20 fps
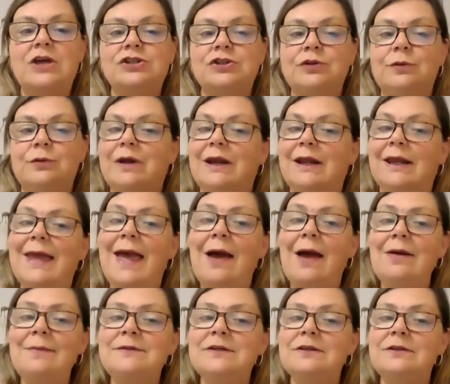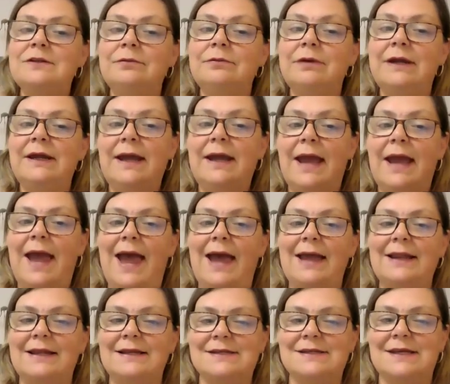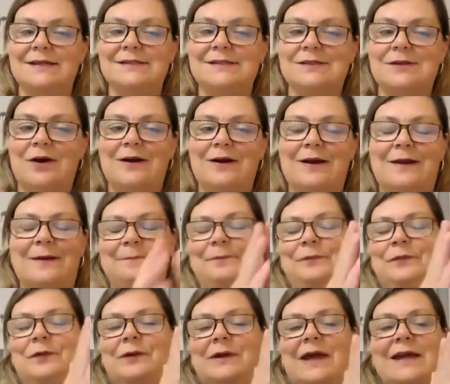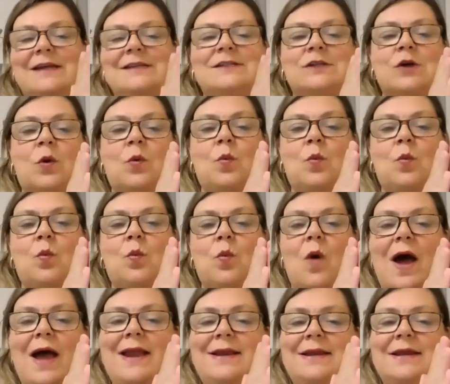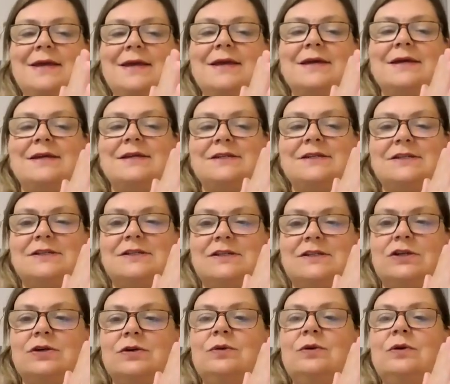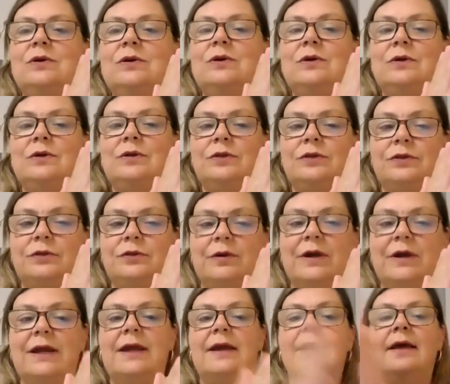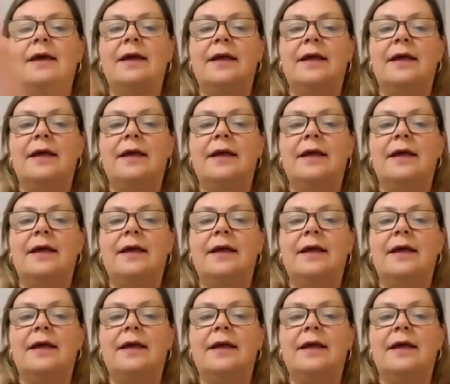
So we're going to count up to 3 and let's get started. Okay, so 1, 2, 3.